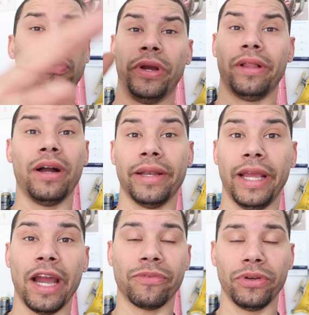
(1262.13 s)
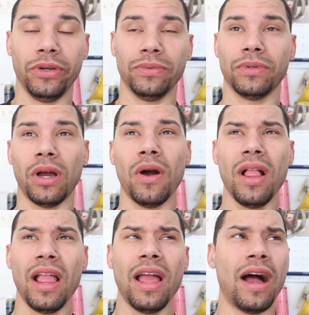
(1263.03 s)
3 o'clock in the afternoon, so
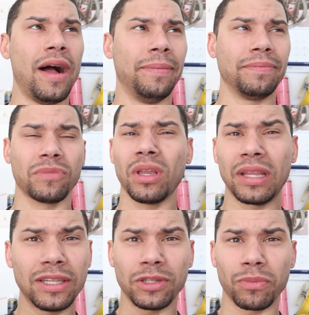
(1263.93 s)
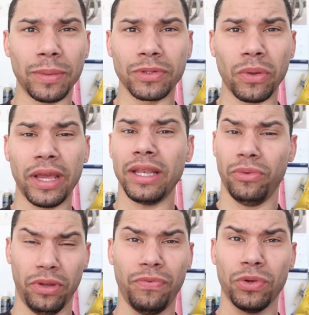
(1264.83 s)
did some rips on it.
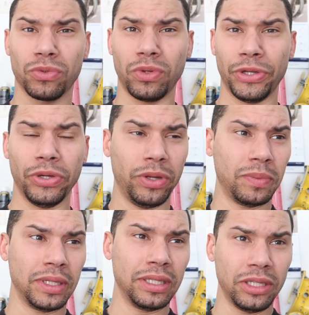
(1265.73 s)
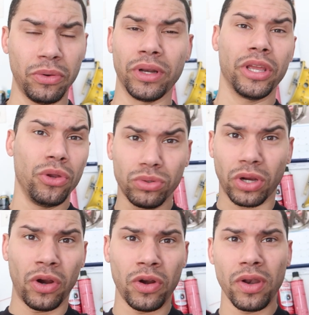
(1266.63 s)
Dude, it feels really good. When doing a
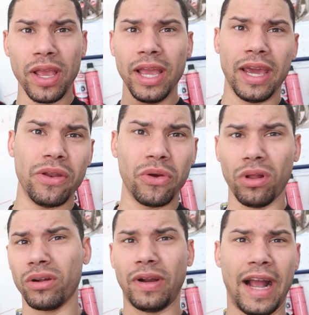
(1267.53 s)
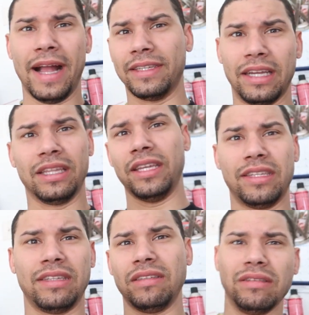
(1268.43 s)
U-turn, it no longer has like
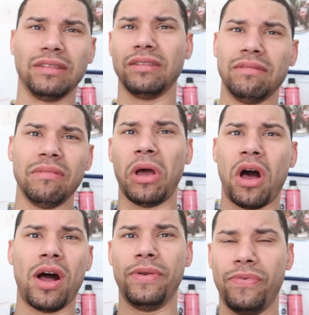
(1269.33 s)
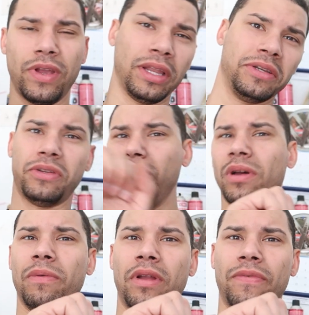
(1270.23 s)
this odd feeling to
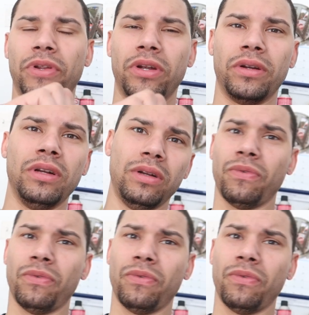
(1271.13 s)
it whenever you're